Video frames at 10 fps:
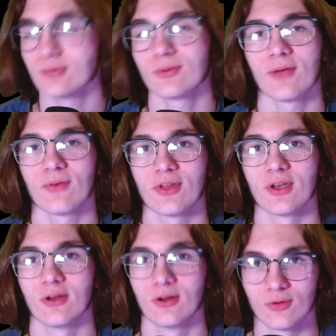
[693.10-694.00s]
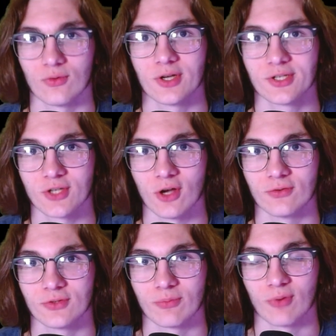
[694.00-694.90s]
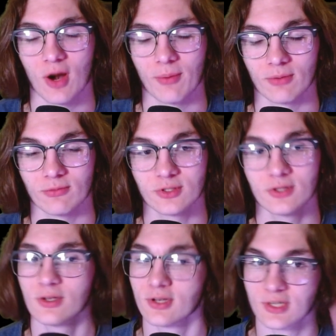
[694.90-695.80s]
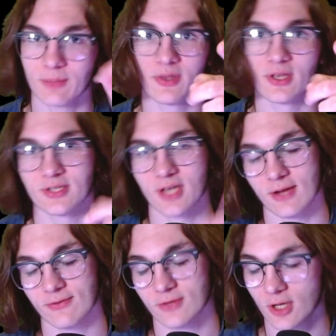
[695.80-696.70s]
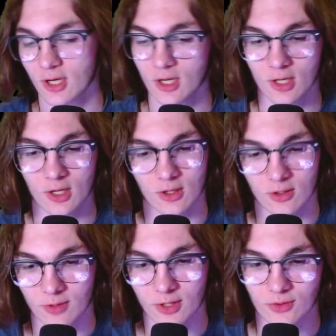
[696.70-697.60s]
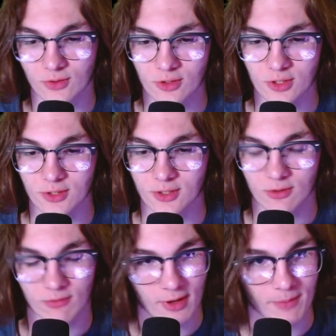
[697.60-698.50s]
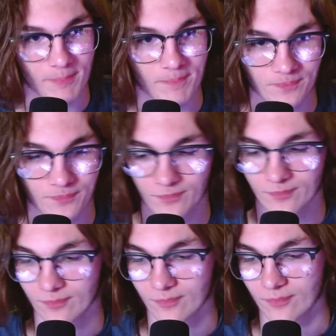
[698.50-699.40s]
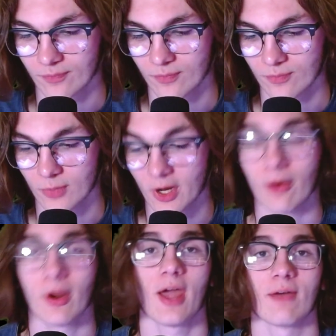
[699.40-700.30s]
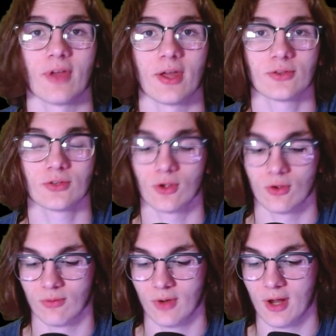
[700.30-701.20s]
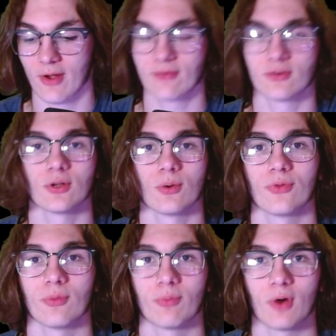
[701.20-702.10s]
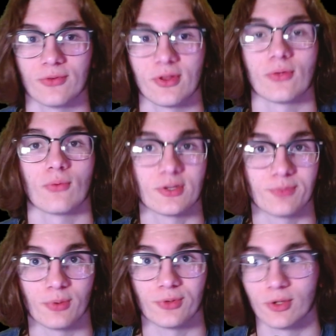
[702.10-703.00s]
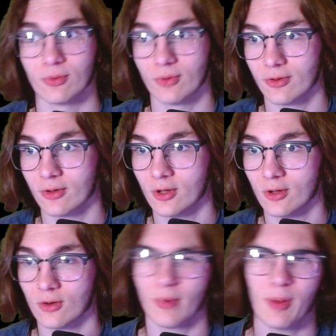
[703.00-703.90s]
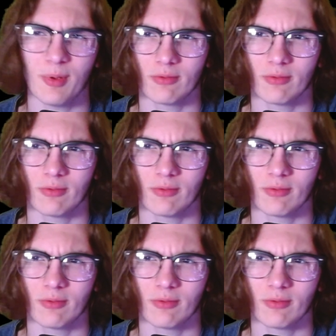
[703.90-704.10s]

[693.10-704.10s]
everything, rich solves your problems, except being saved, because only Jesus can do that. But I already have that, so now I have to deal with the problems that the rich people deal with. Or maybe